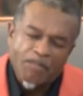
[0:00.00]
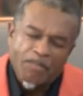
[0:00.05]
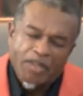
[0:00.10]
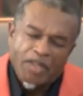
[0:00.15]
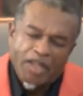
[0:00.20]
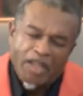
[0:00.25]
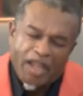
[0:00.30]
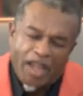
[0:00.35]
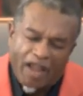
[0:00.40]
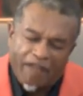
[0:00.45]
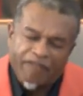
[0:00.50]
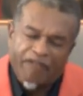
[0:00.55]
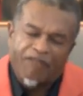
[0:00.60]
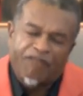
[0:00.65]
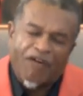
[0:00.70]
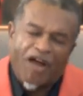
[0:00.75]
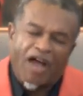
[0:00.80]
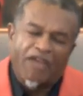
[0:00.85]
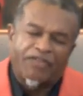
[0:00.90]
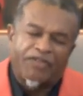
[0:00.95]
Heavenly
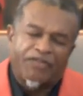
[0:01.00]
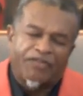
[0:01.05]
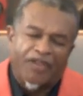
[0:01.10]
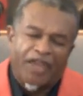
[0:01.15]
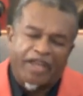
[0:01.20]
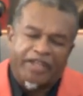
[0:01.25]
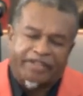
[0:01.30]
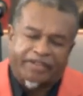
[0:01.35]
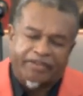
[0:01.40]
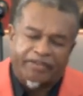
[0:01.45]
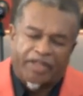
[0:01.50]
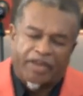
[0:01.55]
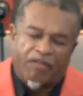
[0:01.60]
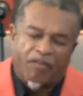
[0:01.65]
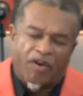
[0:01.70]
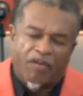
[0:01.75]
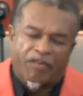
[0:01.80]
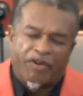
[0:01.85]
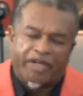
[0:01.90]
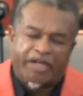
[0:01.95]
Father, thank you that
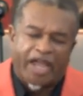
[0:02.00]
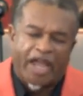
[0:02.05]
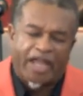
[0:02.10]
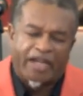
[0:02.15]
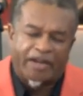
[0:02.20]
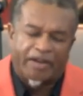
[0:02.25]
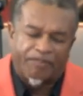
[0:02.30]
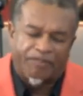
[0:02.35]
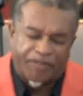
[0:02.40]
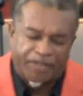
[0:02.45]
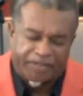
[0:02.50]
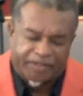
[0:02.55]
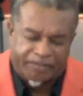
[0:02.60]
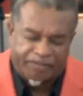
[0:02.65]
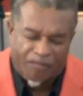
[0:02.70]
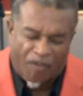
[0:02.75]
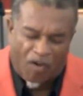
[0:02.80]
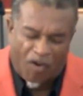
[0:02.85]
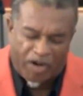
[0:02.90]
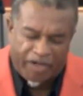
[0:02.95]
when we got up this
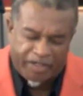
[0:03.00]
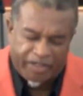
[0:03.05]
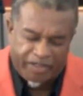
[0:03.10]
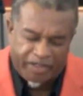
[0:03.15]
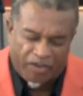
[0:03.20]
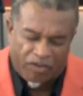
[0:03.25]
morning,